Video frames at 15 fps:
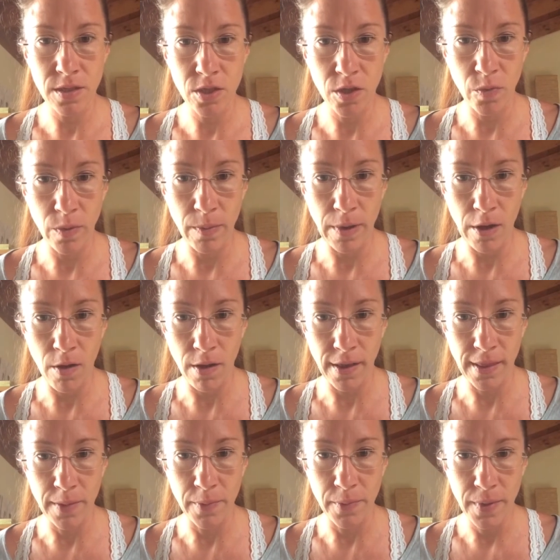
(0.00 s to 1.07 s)
Should we be calling
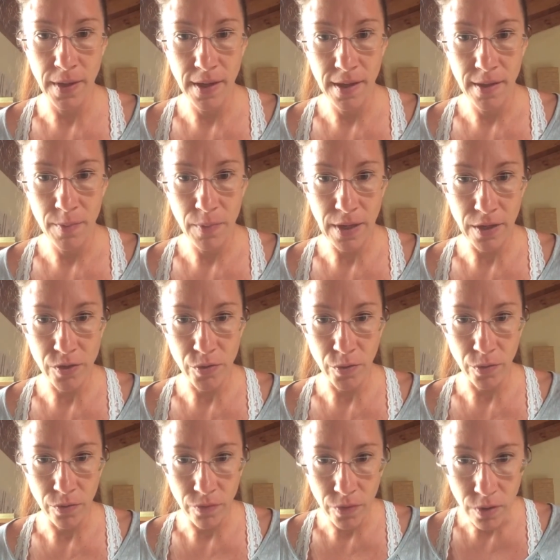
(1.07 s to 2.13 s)
them being
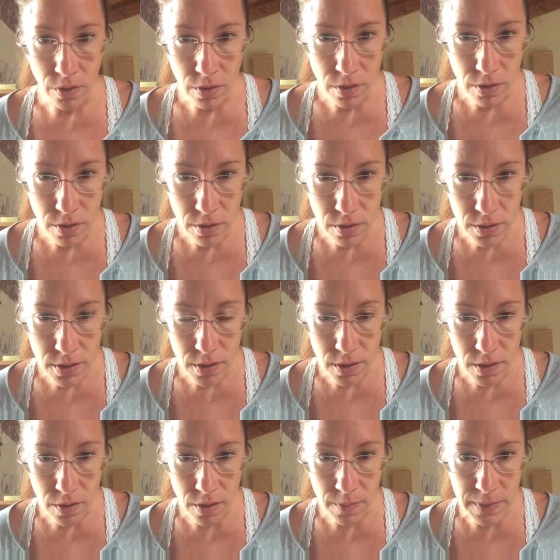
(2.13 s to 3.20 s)
truthful
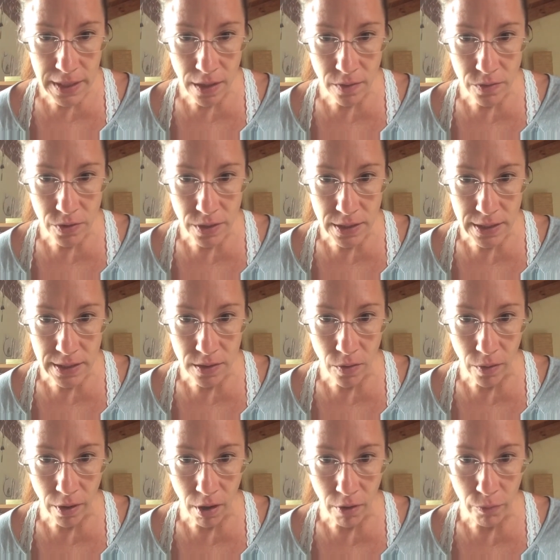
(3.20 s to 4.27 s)
to themselves, or is this going off